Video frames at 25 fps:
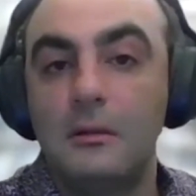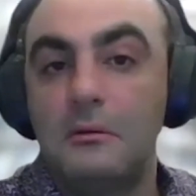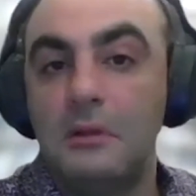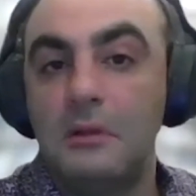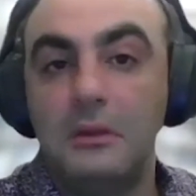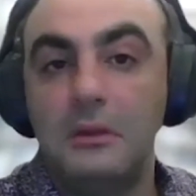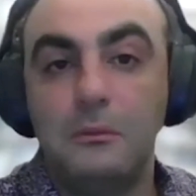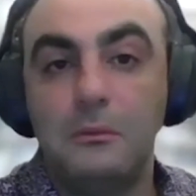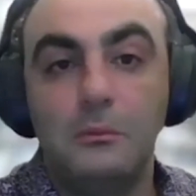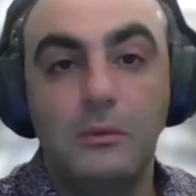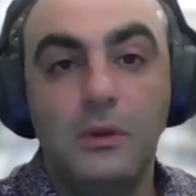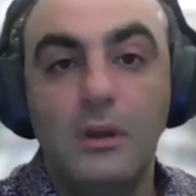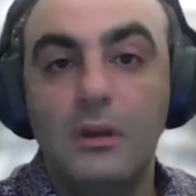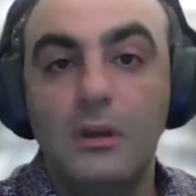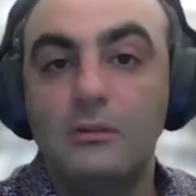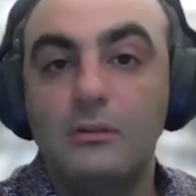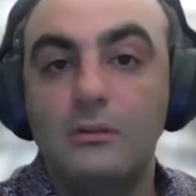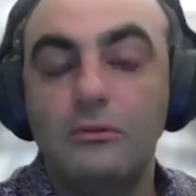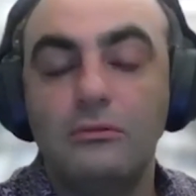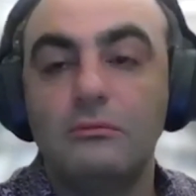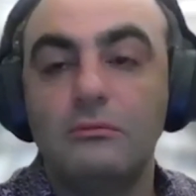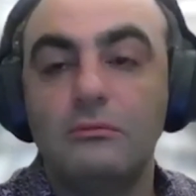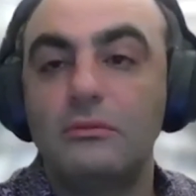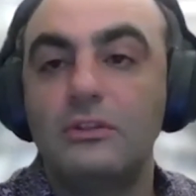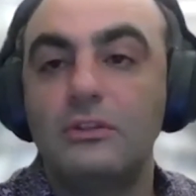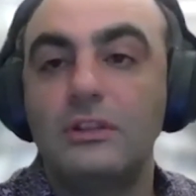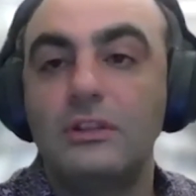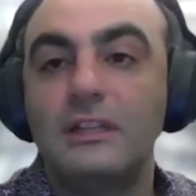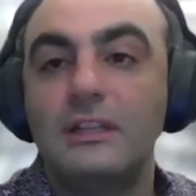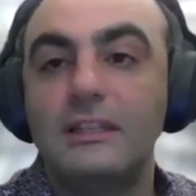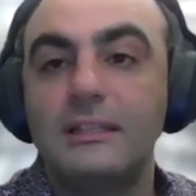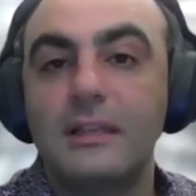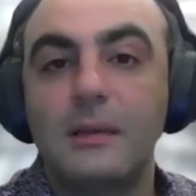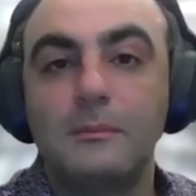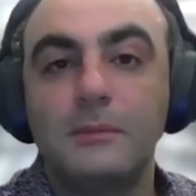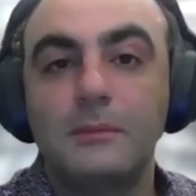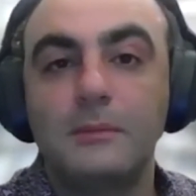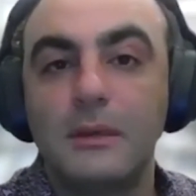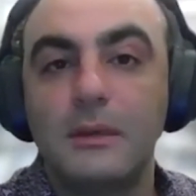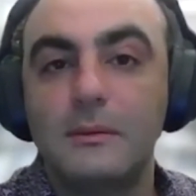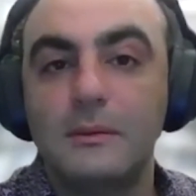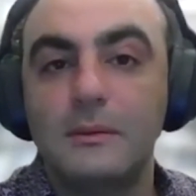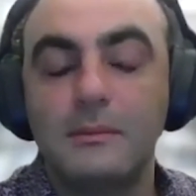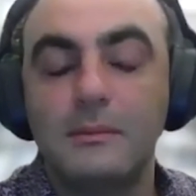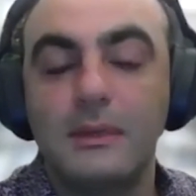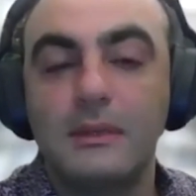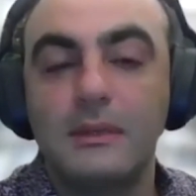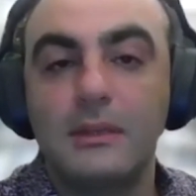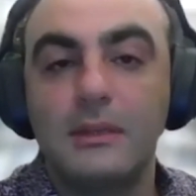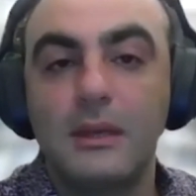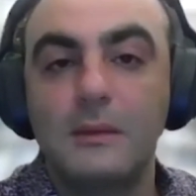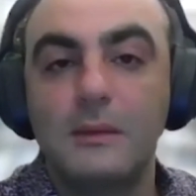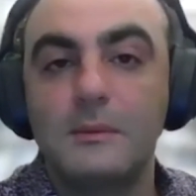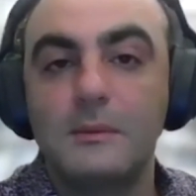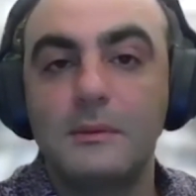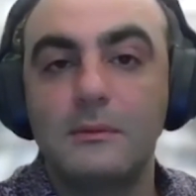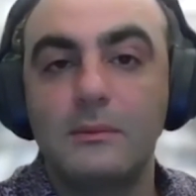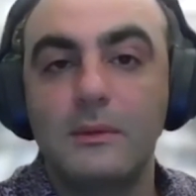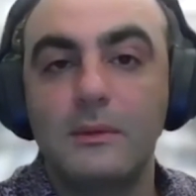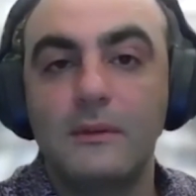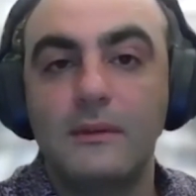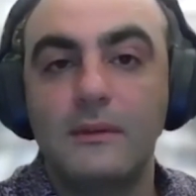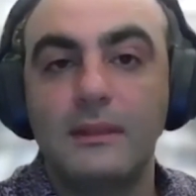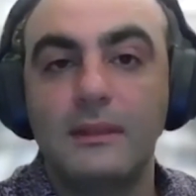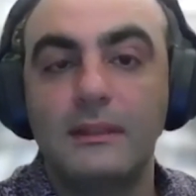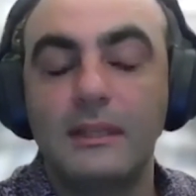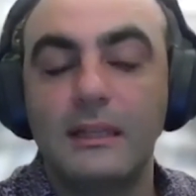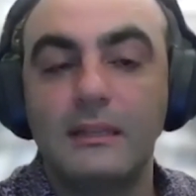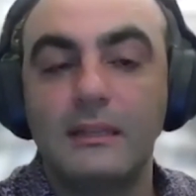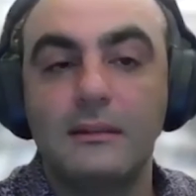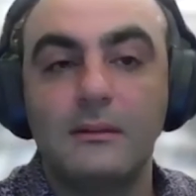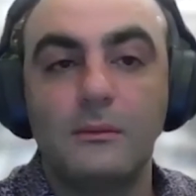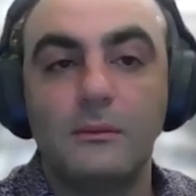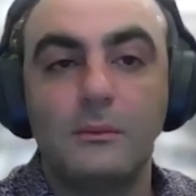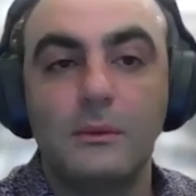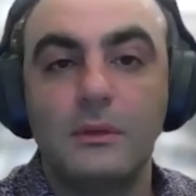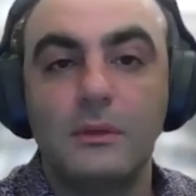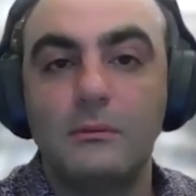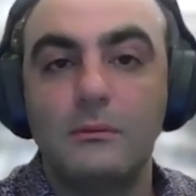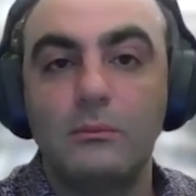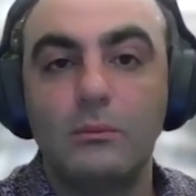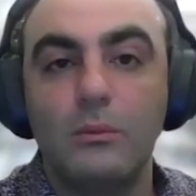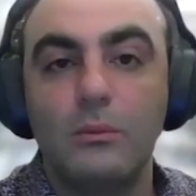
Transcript: like we are really many times we think that we're